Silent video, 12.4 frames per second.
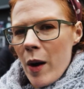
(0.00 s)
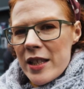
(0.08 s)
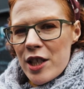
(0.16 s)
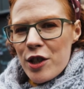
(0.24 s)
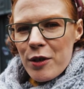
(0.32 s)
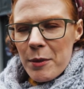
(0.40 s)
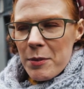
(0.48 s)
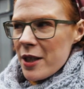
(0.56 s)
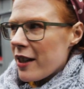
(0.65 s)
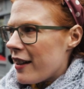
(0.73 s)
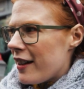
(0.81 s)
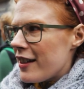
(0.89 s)
What's a trip
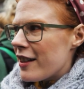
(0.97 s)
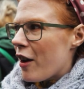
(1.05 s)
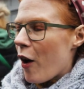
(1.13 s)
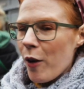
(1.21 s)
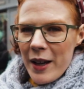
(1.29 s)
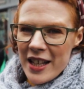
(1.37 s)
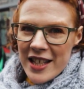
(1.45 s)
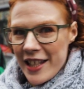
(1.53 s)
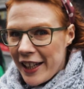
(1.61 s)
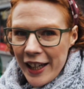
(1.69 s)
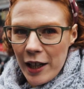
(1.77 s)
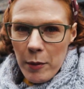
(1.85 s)
to Galway
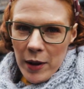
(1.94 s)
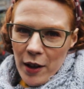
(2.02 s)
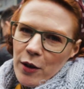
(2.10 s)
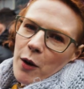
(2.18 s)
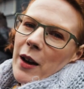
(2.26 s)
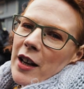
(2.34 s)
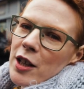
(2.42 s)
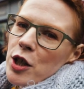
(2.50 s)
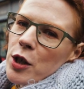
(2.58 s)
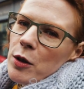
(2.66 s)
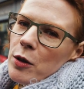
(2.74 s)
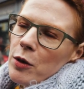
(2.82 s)
City without going
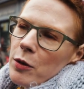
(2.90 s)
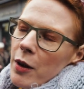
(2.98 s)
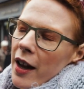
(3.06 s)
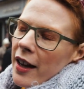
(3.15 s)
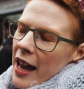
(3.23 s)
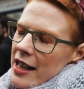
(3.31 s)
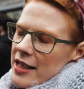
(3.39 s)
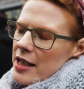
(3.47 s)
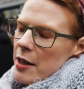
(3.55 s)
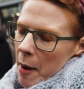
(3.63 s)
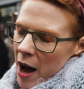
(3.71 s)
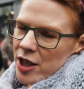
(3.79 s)
to get
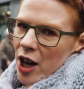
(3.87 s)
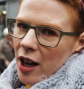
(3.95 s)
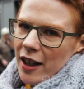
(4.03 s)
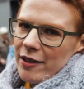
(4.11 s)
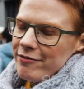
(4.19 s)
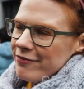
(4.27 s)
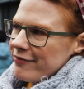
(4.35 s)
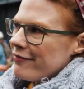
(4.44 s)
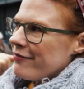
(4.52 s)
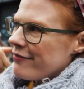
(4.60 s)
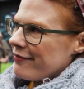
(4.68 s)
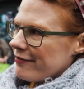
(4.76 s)
some hot chocolate?
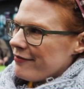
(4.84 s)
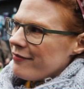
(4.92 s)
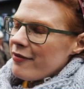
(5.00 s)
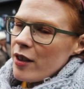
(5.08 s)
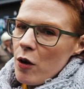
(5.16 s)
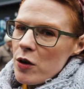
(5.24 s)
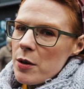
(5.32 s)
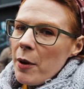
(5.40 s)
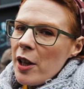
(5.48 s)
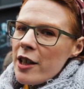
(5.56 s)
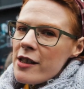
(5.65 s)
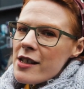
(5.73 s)
Going to
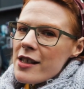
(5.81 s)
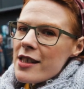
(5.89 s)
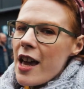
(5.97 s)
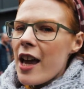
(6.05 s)
Butler's,